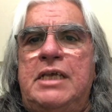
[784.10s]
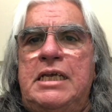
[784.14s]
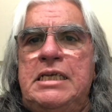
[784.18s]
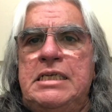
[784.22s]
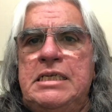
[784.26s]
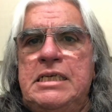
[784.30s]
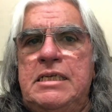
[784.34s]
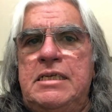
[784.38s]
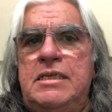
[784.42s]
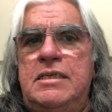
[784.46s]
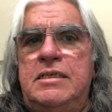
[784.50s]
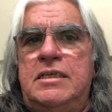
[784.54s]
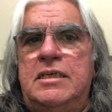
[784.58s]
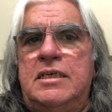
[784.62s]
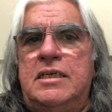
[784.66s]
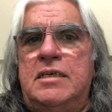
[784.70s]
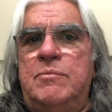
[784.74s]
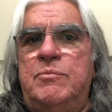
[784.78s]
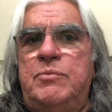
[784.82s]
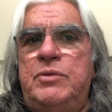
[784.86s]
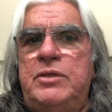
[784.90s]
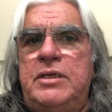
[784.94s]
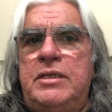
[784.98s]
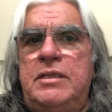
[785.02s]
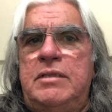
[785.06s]
they needed to
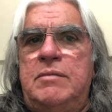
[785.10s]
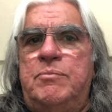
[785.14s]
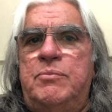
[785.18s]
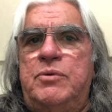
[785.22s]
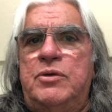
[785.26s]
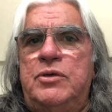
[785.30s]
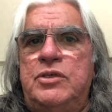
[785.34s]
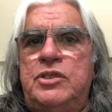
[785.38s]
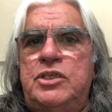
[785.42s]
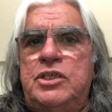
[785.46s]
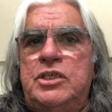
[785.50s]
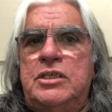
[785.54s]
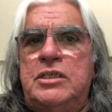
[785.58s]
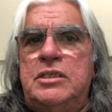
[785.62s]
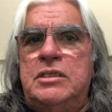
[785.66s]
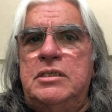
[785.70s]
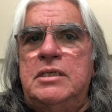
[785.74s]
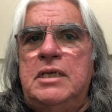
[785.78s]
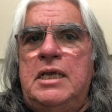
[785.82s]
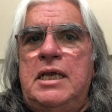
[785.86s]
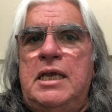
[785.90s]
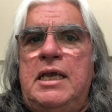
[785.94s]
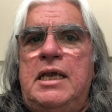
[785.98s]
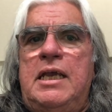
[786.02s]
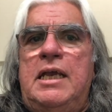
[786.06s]
complete the purchase,
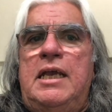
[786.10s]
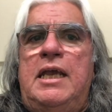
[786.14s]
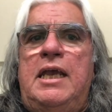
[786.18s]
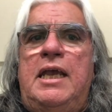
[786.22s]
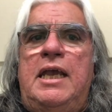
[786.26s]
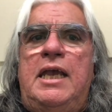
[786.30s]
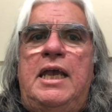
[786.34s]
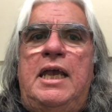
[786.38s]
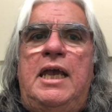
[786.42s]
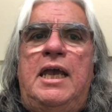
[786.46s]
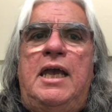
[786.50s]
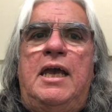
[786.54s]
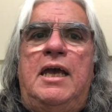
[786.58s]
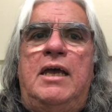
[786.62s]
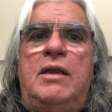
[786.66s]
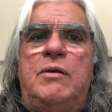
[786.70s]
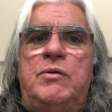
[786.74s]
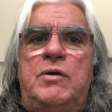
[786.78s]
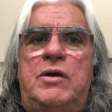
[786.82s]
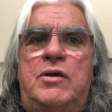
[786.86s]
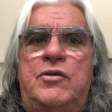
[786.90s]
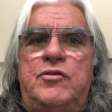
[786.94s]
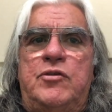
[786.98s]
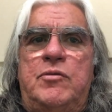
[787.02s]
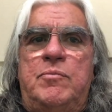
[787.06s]
and
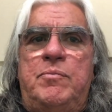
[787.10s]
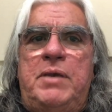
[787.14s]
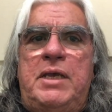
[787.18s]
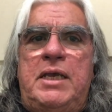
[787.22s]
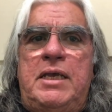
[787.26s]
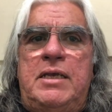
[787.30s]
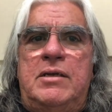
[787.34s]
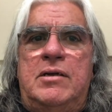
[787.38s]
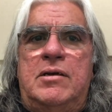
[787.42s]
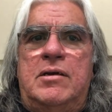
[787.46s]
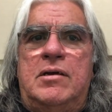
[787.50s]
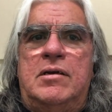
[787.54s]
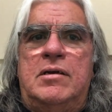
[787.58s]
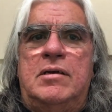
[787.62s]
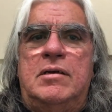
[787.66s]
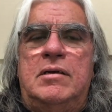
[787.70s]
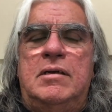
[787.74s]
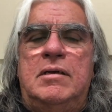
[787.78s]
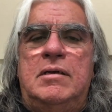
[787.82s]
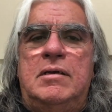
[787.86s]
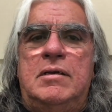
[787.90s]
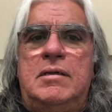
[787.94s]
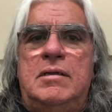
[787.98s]
we also paid our